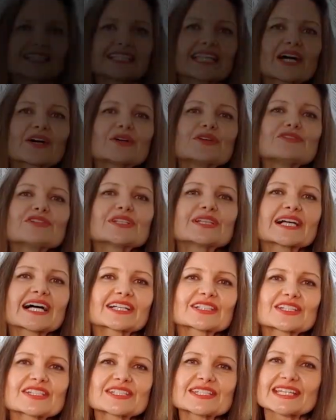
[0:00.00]
Now, if you'd
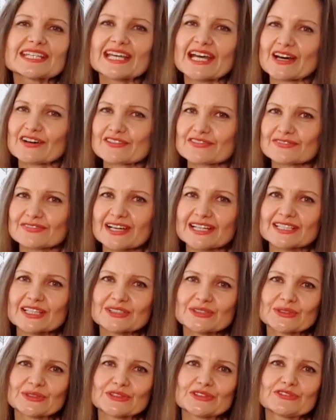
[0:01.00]
like to see how fun
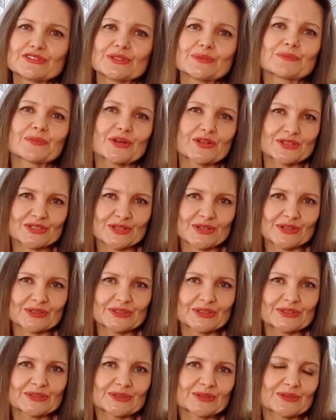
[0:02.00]
and goofy most
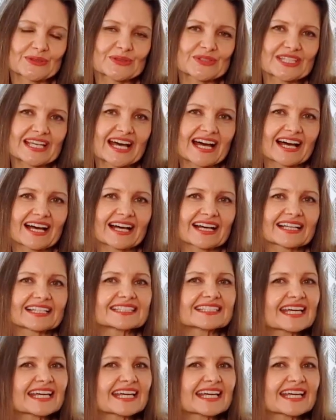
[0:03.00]
Goldendoodles are,